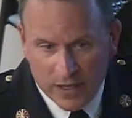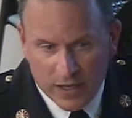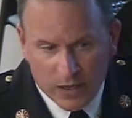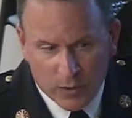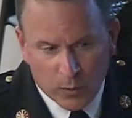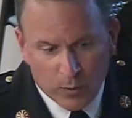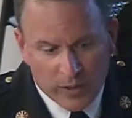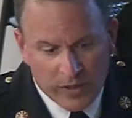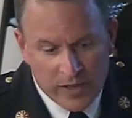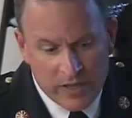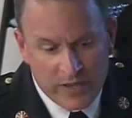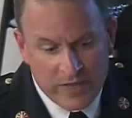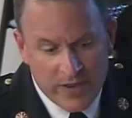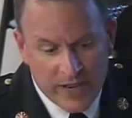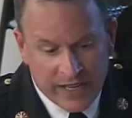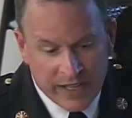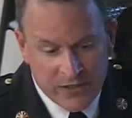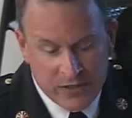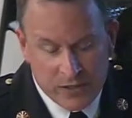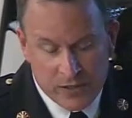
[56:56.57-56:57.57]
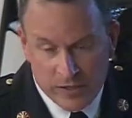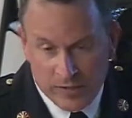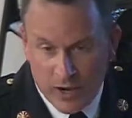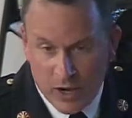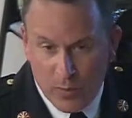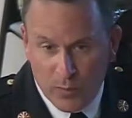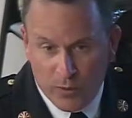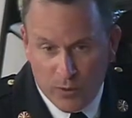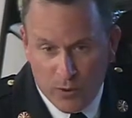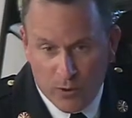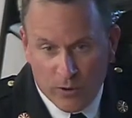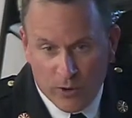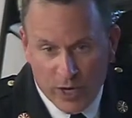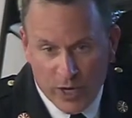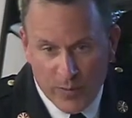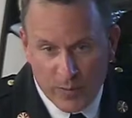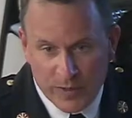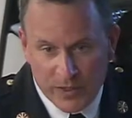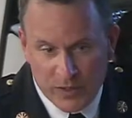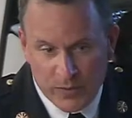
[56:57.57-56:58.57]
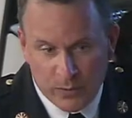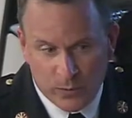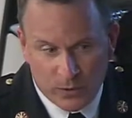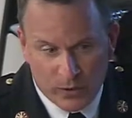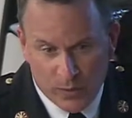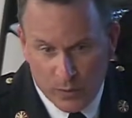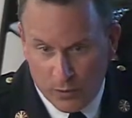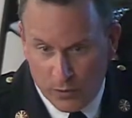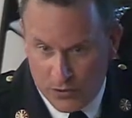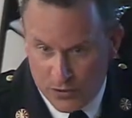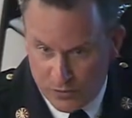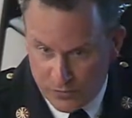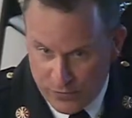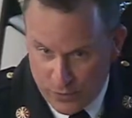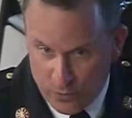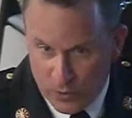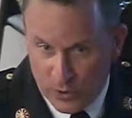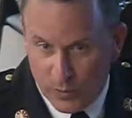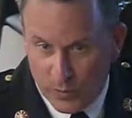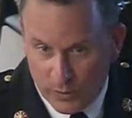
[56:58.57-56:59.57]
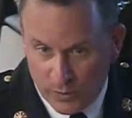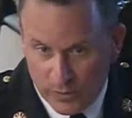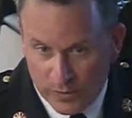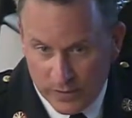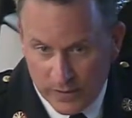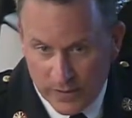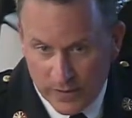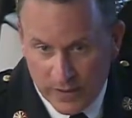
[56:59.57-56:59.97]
One of the advantages of our program, it's one of the most affordable.